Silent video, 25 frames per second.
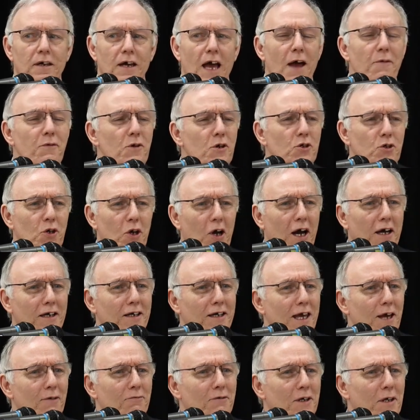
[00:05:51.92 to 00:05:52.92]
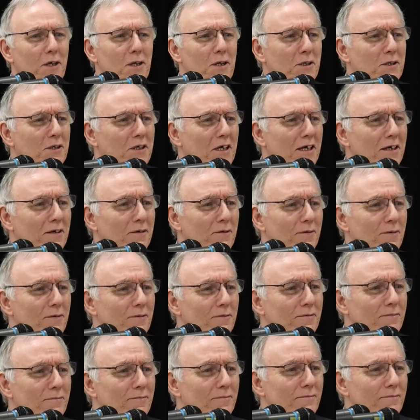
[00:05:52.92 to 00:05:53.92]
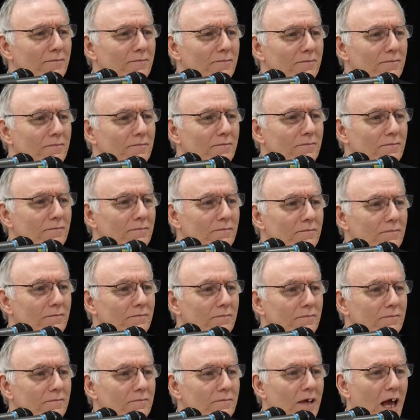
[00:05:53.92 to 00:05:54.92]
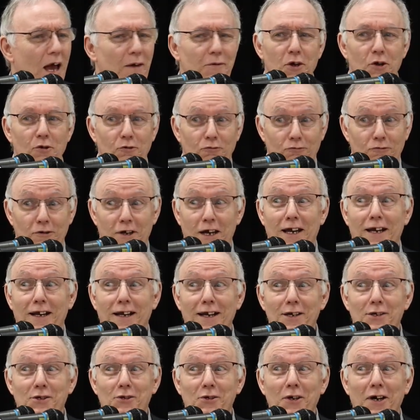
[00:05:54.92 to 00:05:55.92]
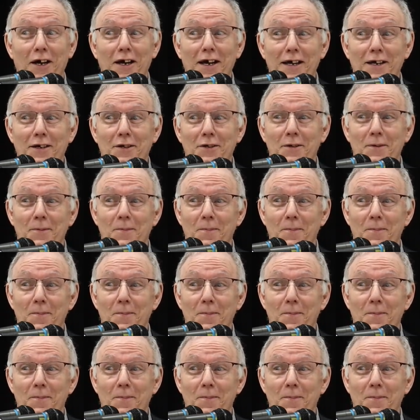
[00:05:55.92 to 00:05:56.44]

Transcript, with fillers: have you tried to get rid of the sin? Have you really tried?